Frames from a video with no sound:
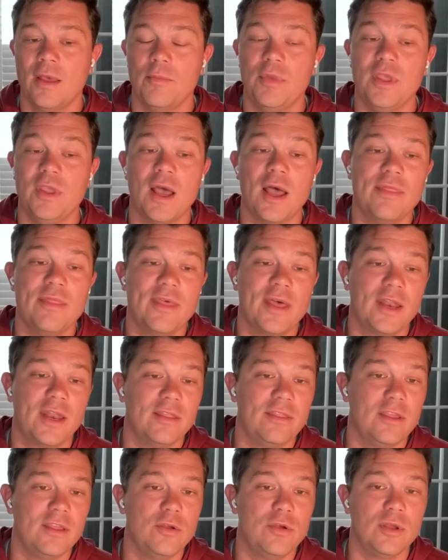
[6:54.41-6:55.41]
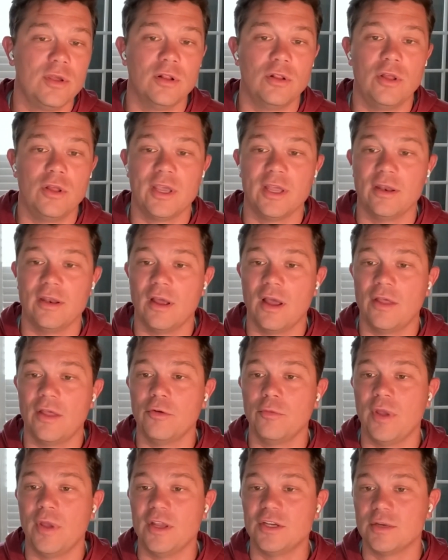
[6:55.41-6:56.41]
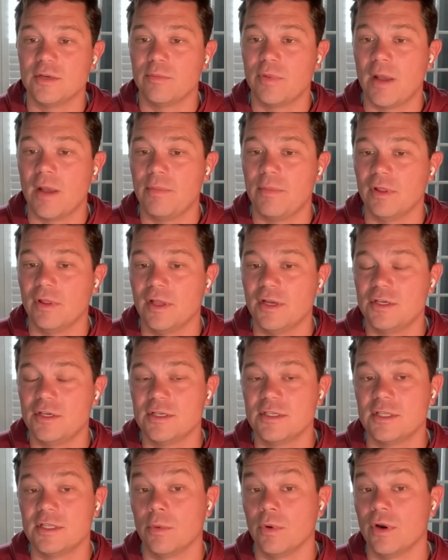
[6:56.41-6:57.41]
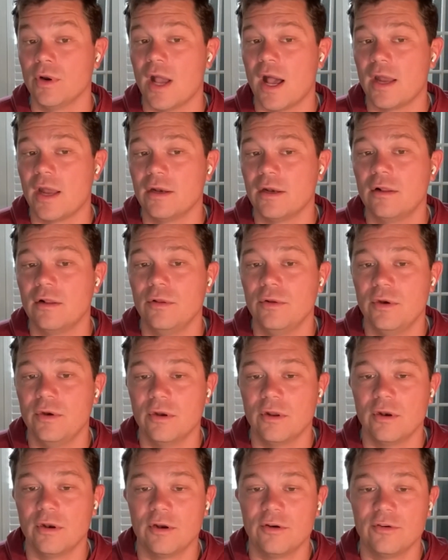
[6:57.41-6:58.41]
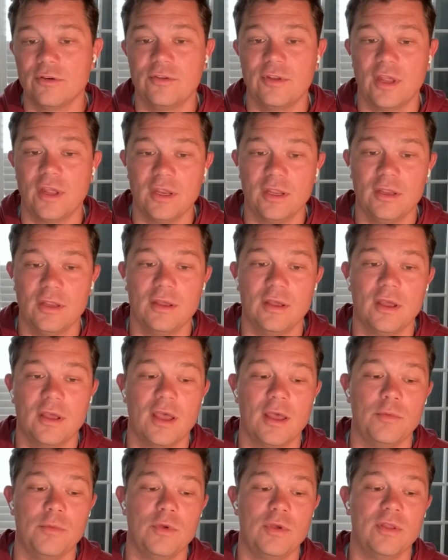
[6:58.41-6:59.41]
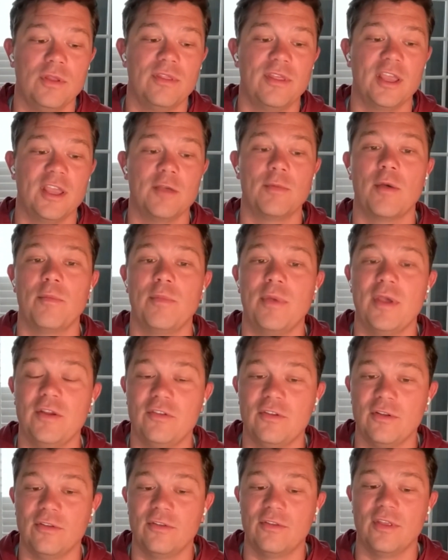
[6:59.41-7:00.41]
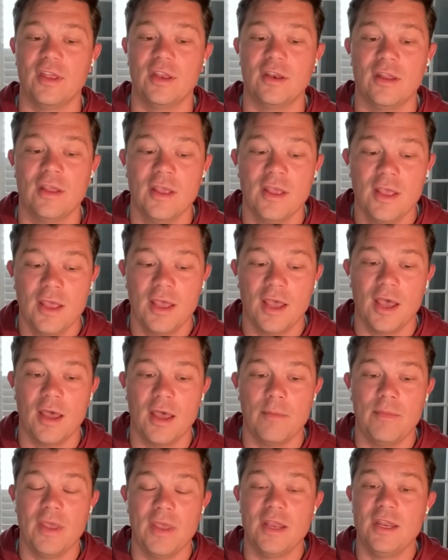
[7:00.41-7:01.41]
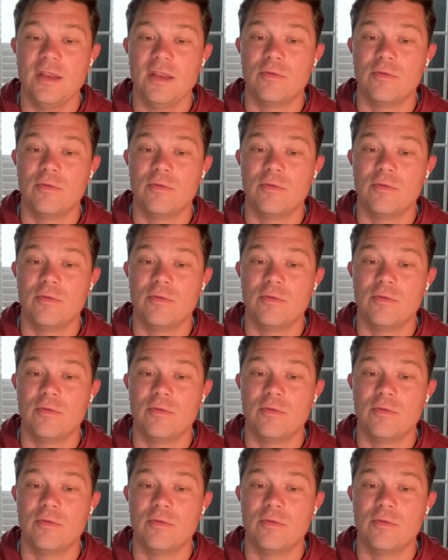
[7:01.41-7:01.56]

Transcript: Beyond that, I think you could look at other patient populations that were not included on our study. You could think about patients that may